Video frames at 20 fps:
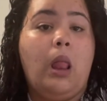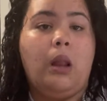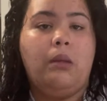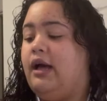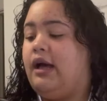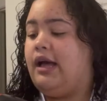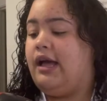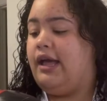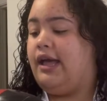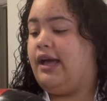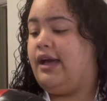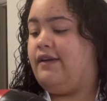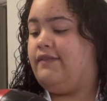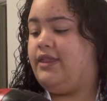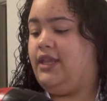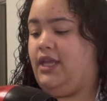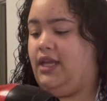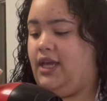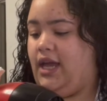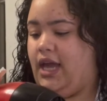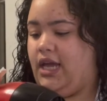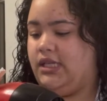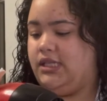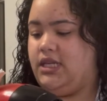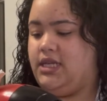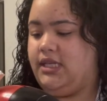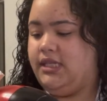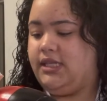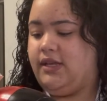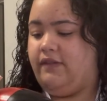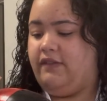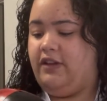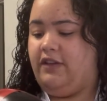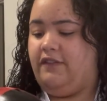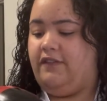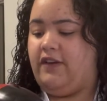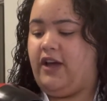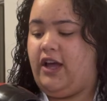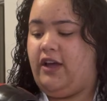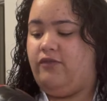I have the
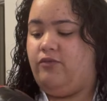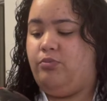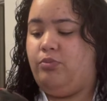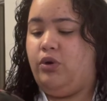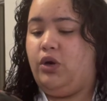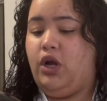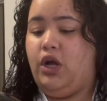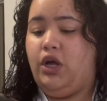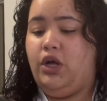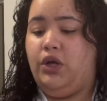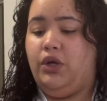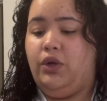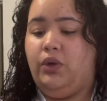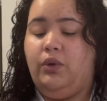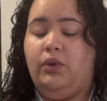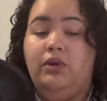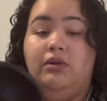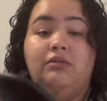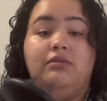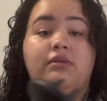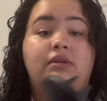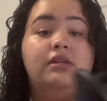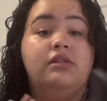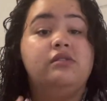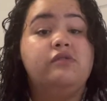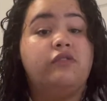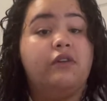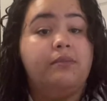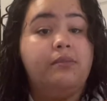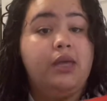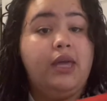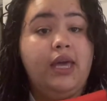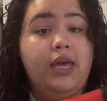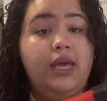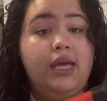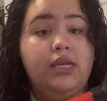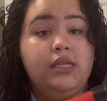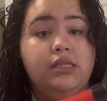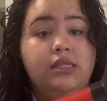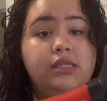1875 Pro from
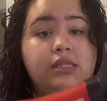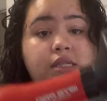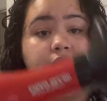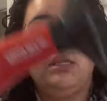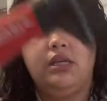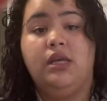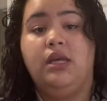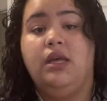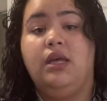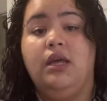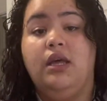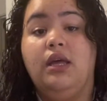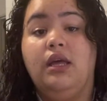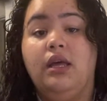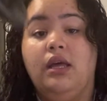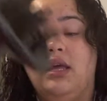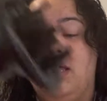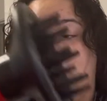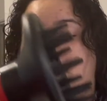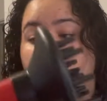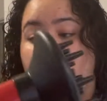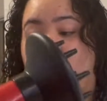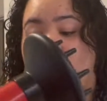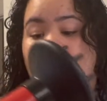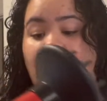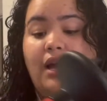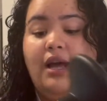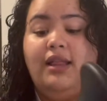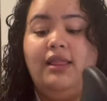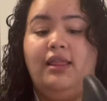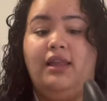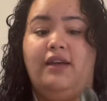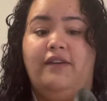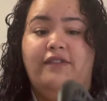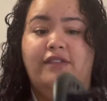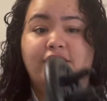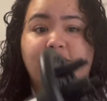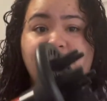Kiss, and I love this